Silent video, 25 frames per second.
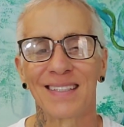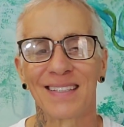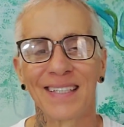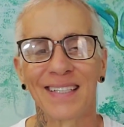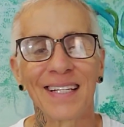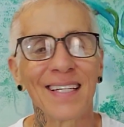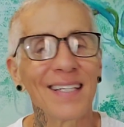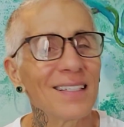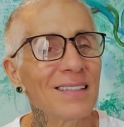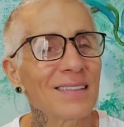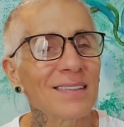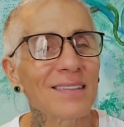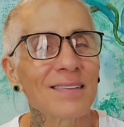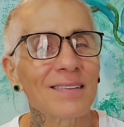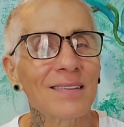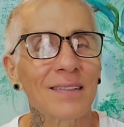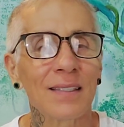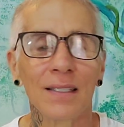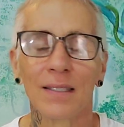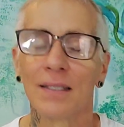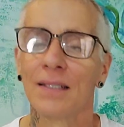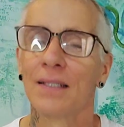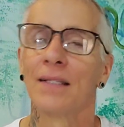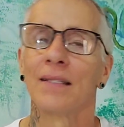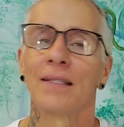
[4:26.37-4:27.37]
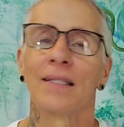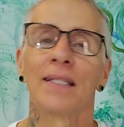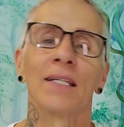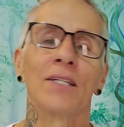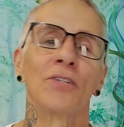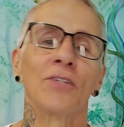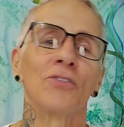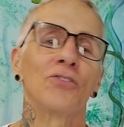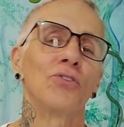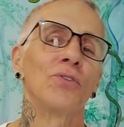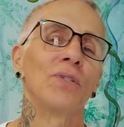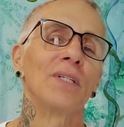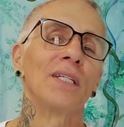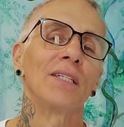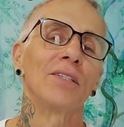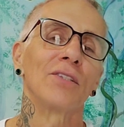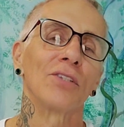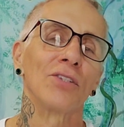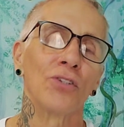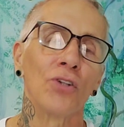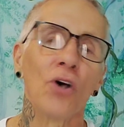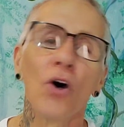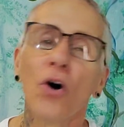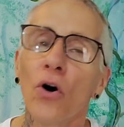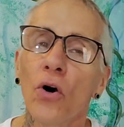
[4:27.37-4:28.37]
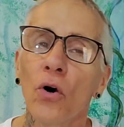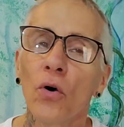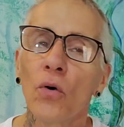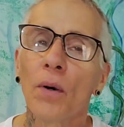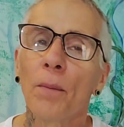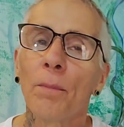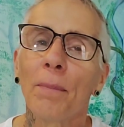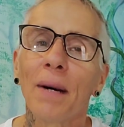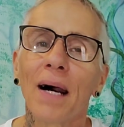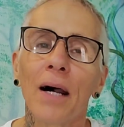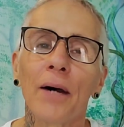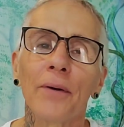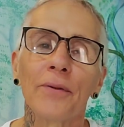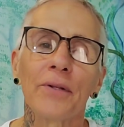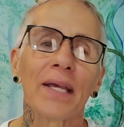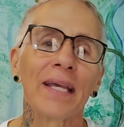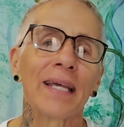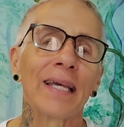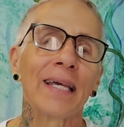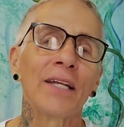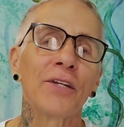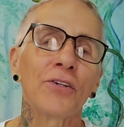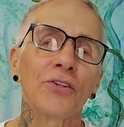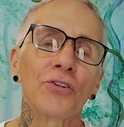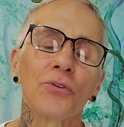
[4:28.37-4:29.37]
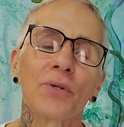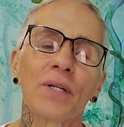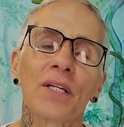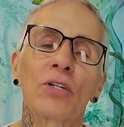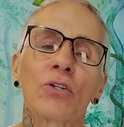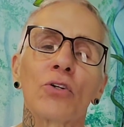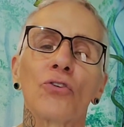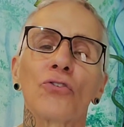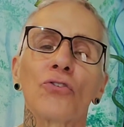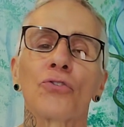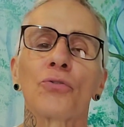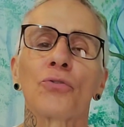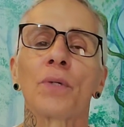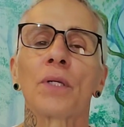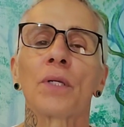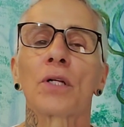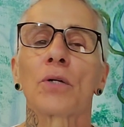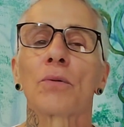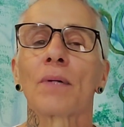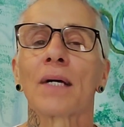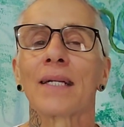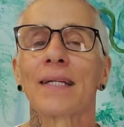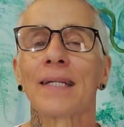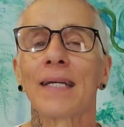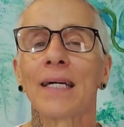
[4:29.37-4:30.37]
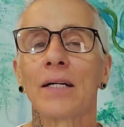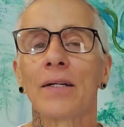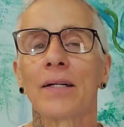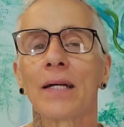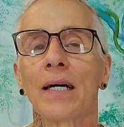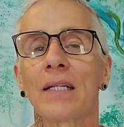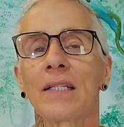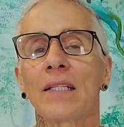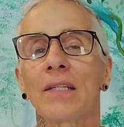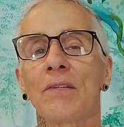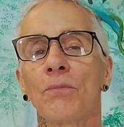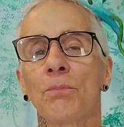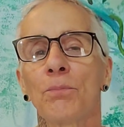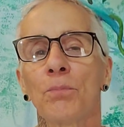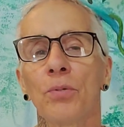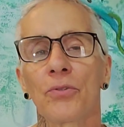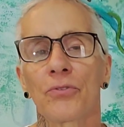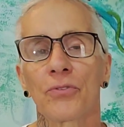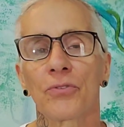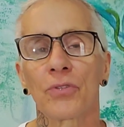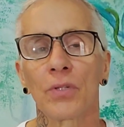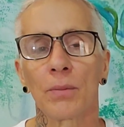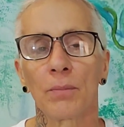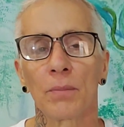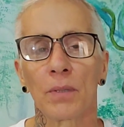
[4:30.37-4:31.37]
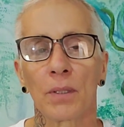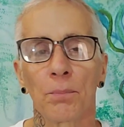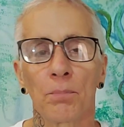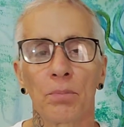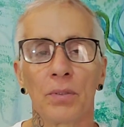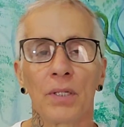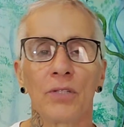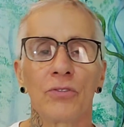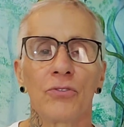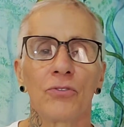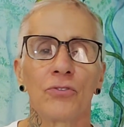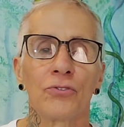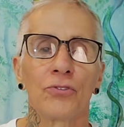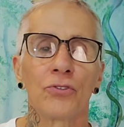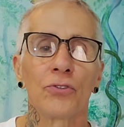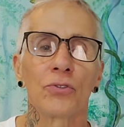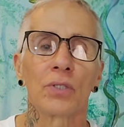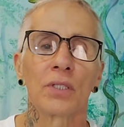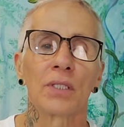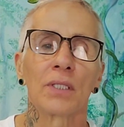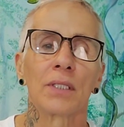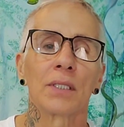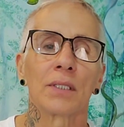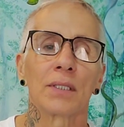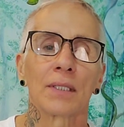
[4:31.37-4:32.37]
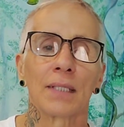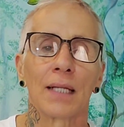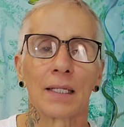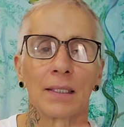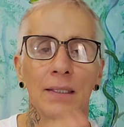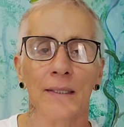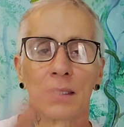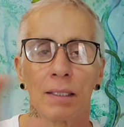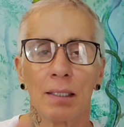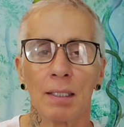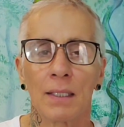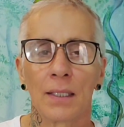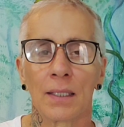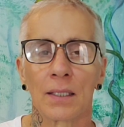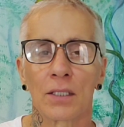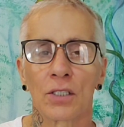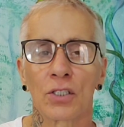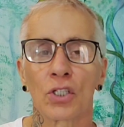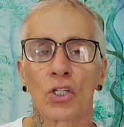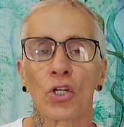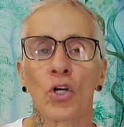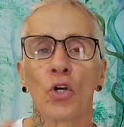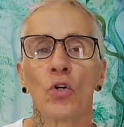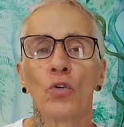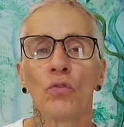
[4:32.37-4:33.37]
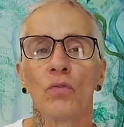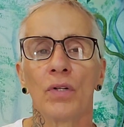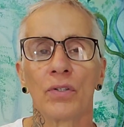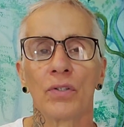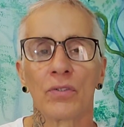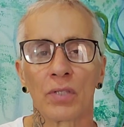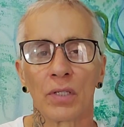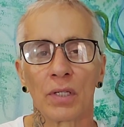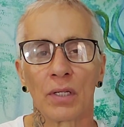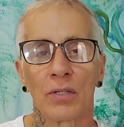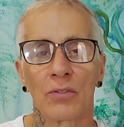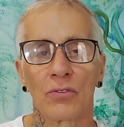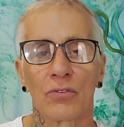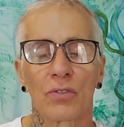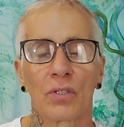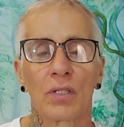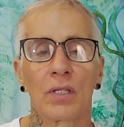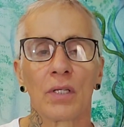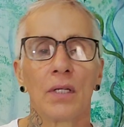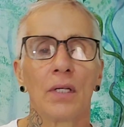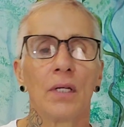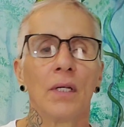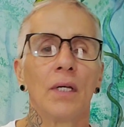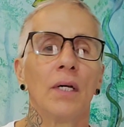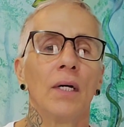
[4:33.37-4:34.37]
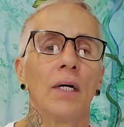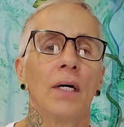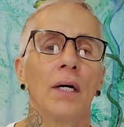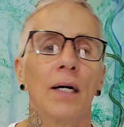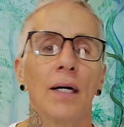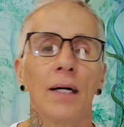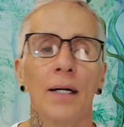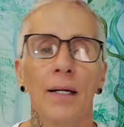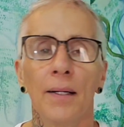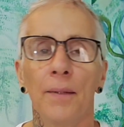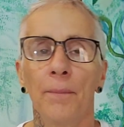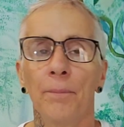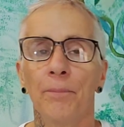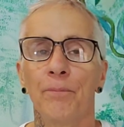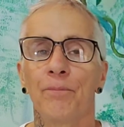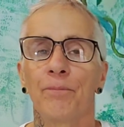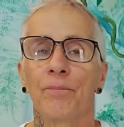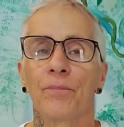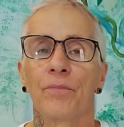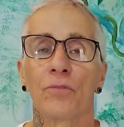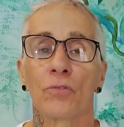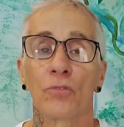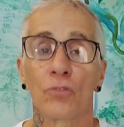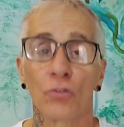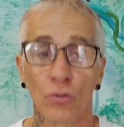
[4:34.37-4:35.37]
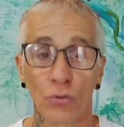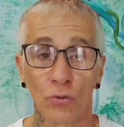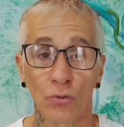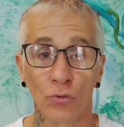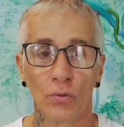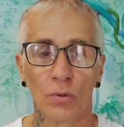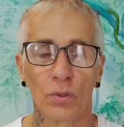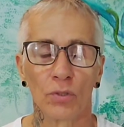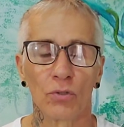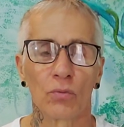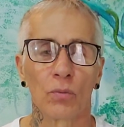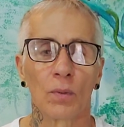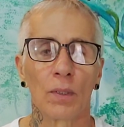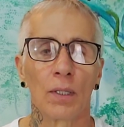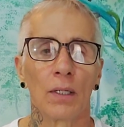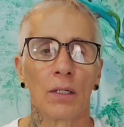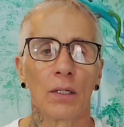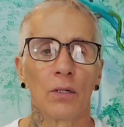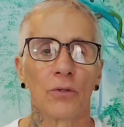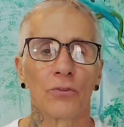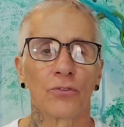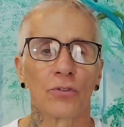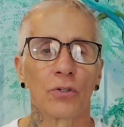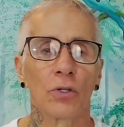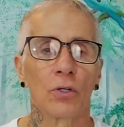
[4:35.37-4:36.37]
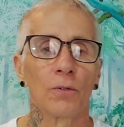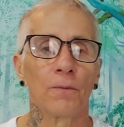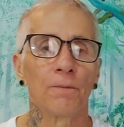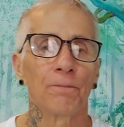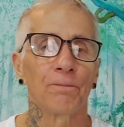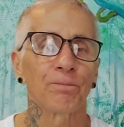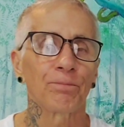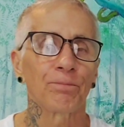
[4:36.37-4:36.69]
links, things you need to know about entering Costa Rica right now, and I'll even put some of the places you can get that COVID test too as well. So